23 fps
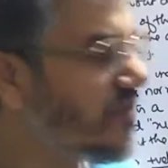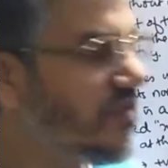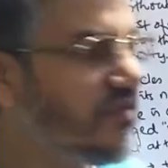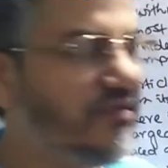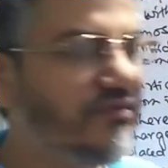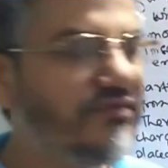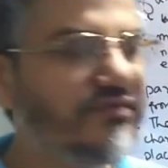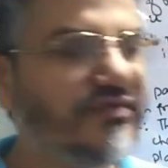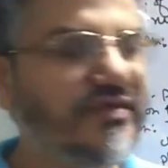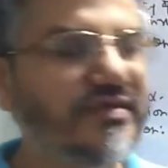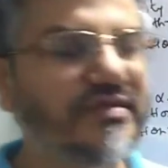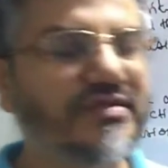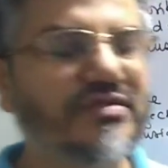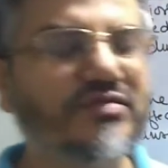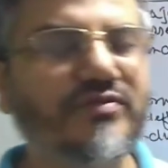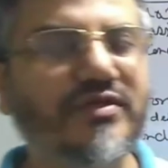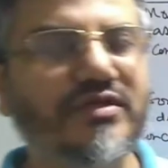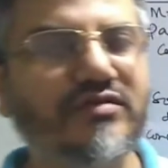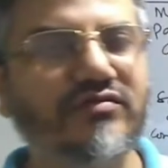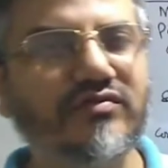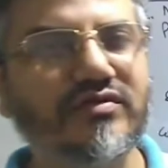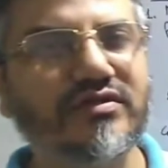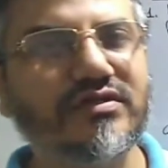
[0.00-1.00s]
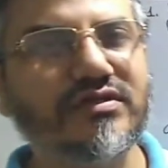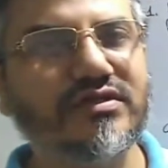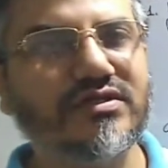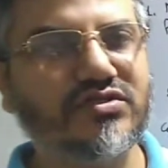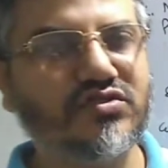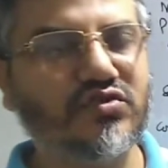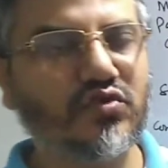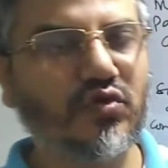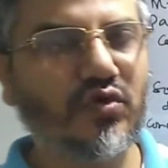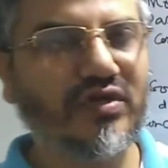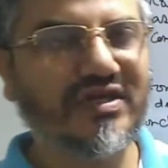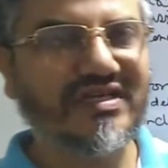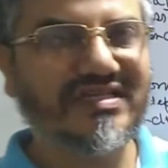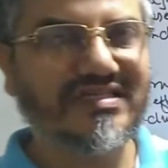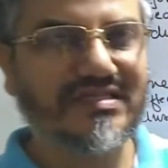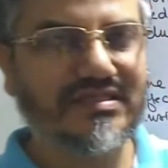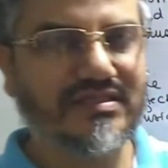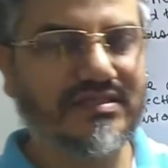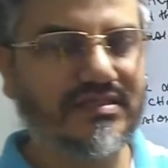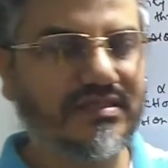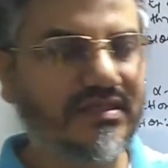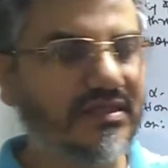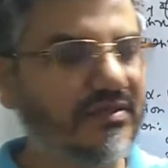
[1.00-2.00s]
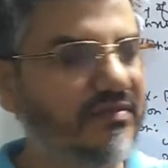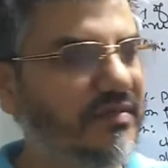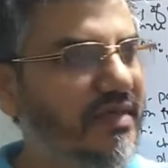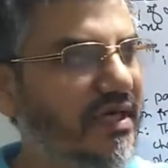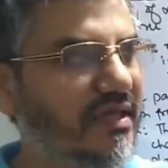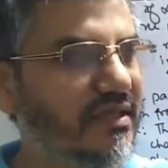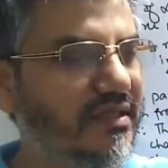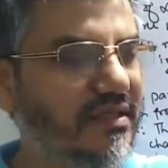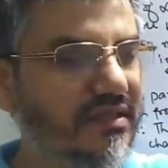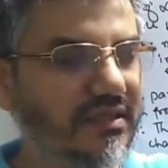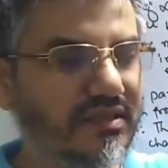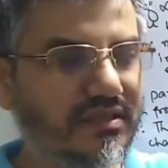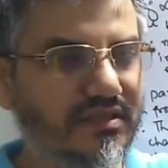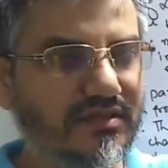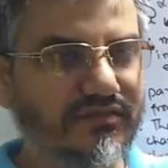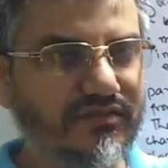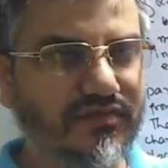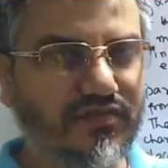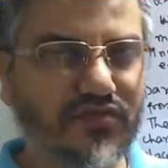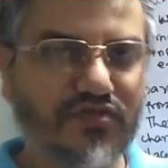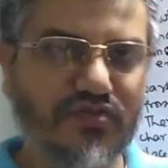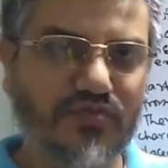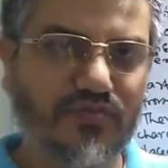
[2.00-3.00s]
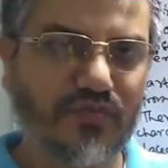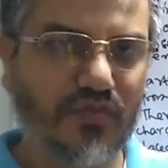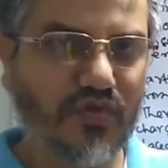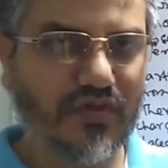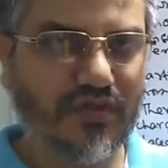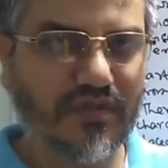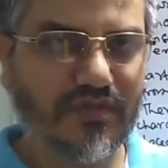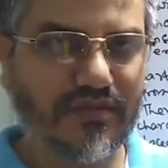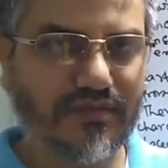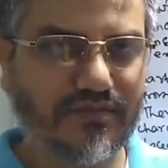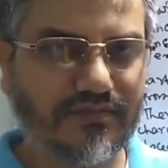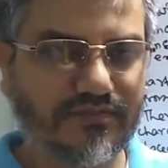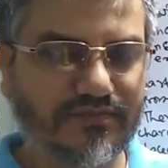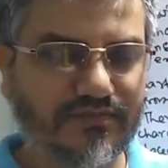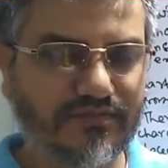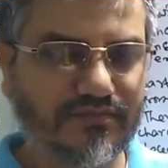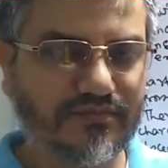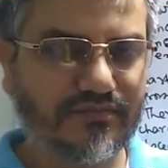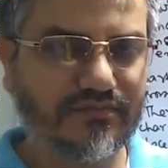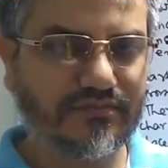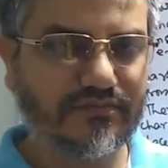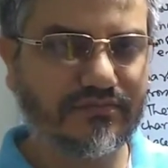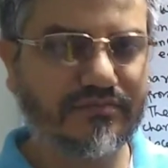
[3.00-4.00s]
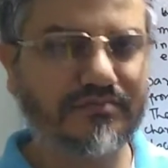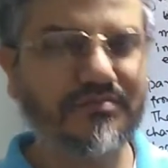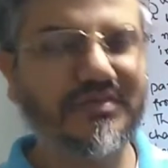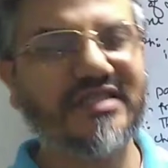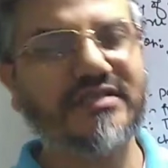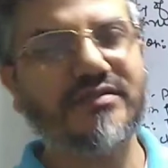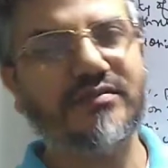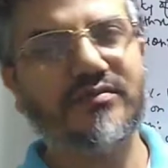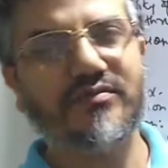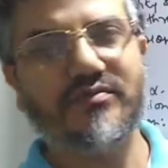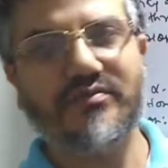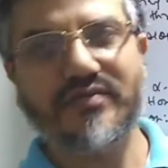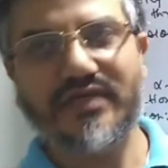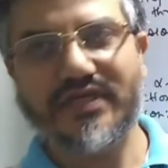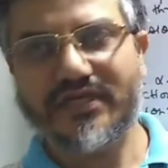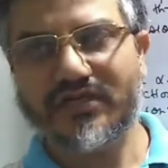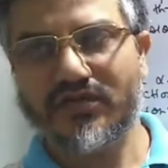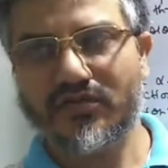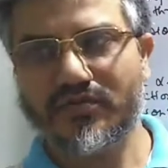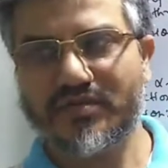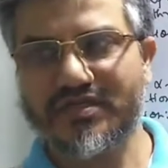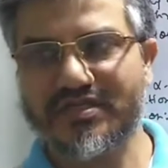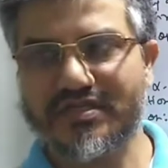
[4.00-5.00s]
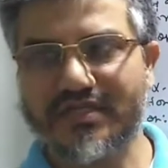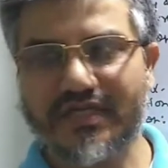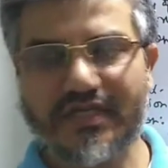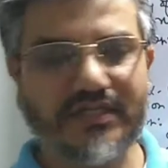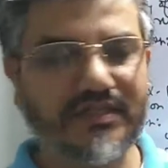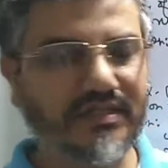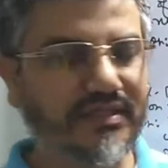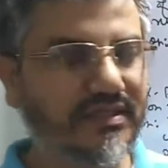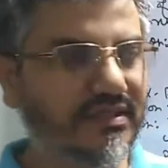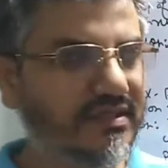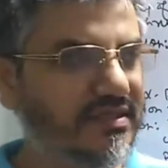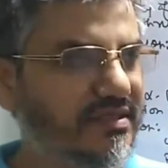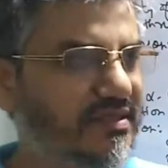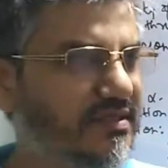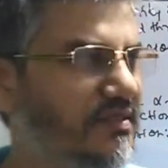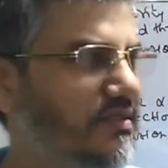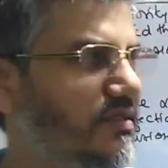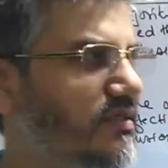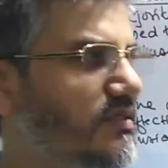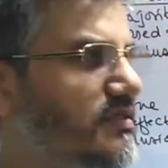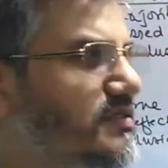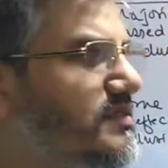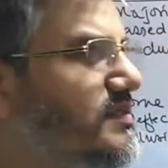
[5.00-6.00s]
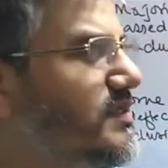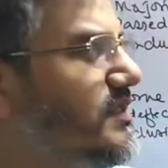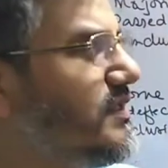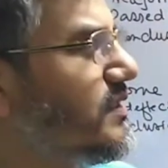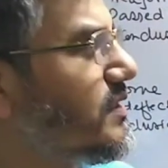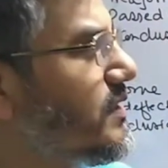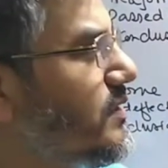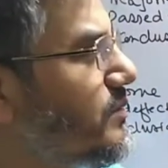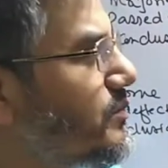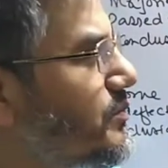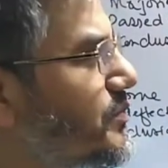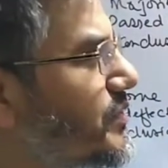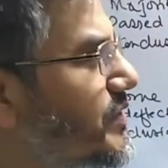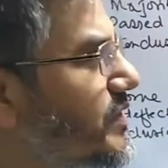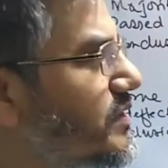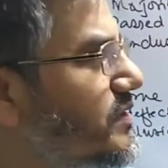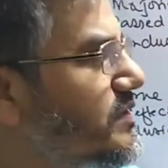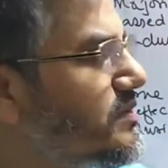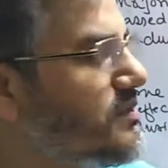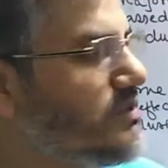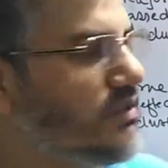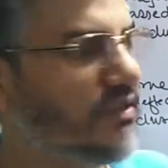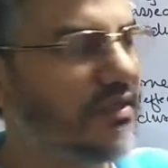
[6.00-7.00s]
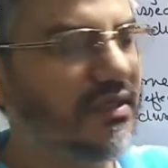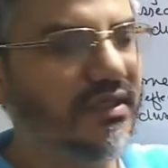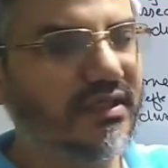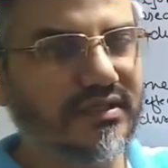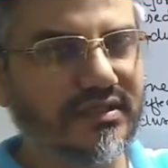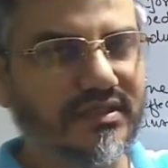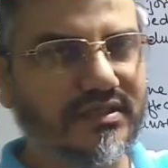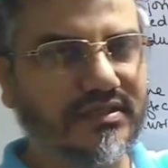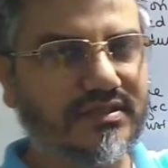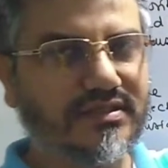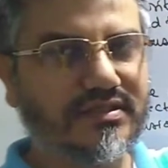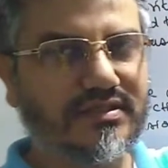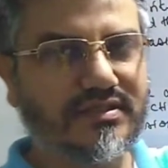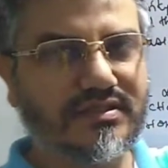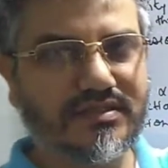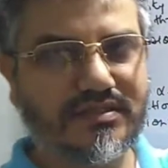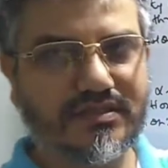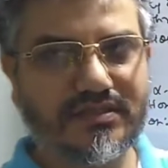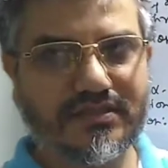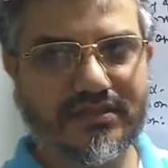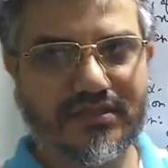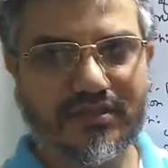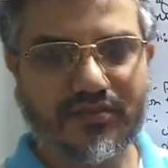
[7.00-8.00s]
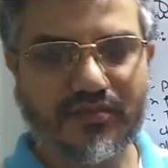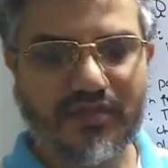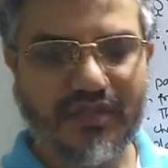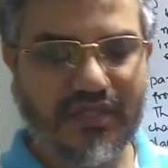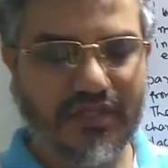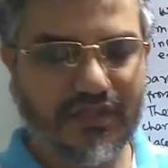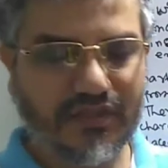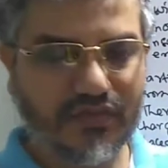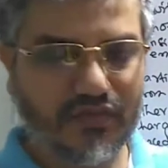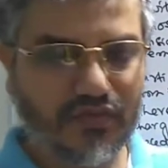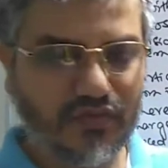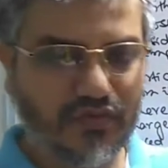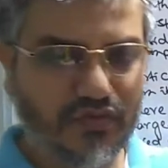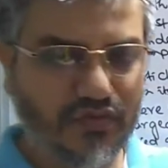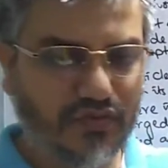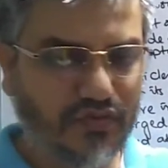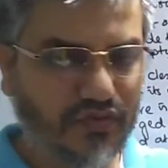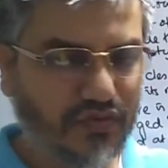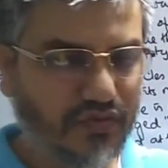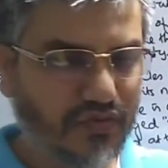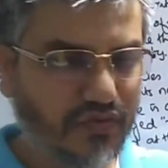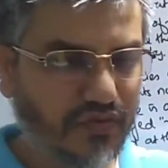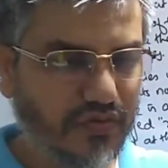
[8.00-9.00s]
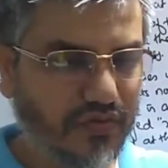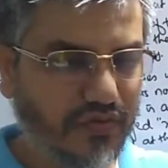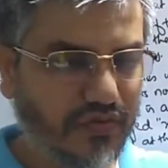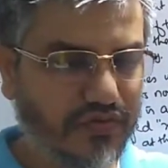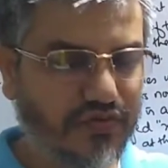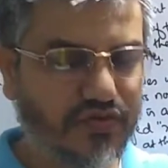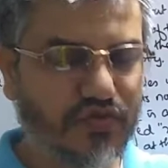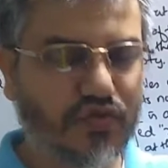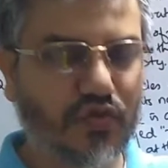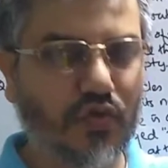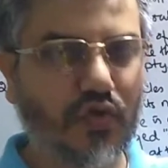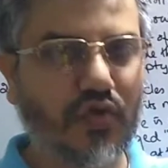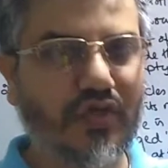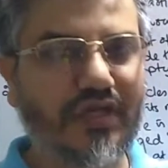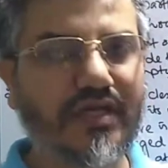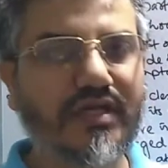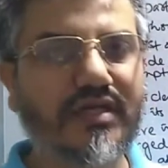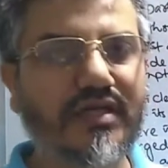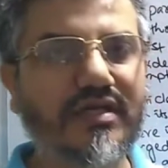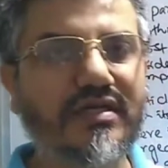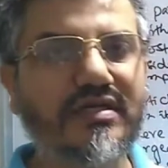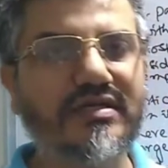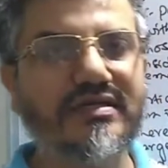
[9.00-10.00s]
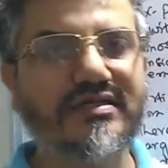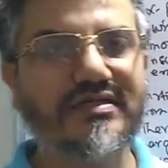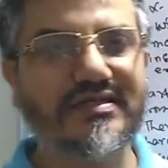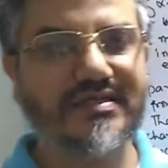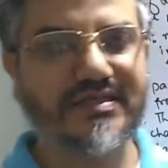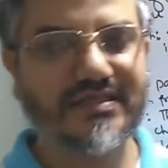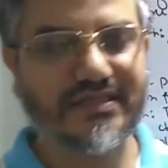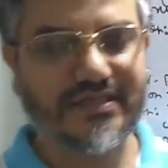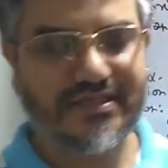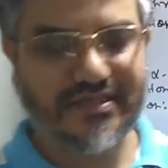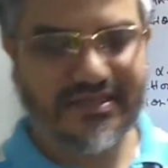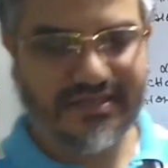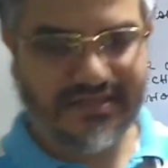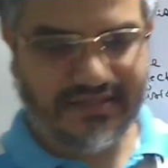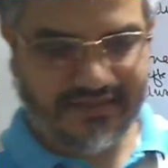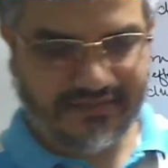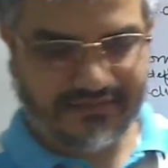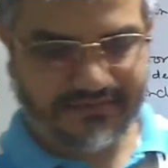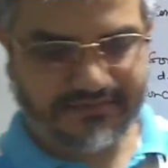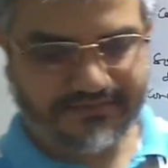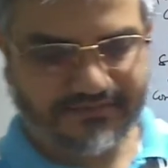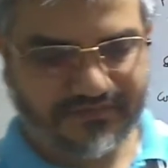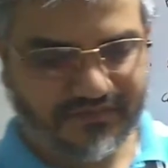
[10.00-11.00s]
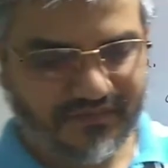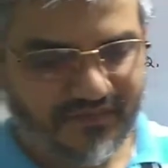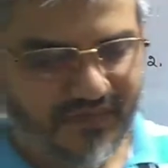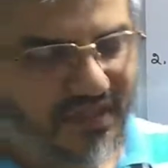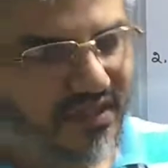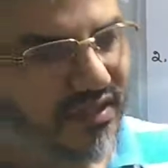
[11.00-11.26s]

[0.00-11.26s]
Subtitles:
of the difference between the solar system and the Rutherford model. But many of the scientists still compares this is similar to solar system.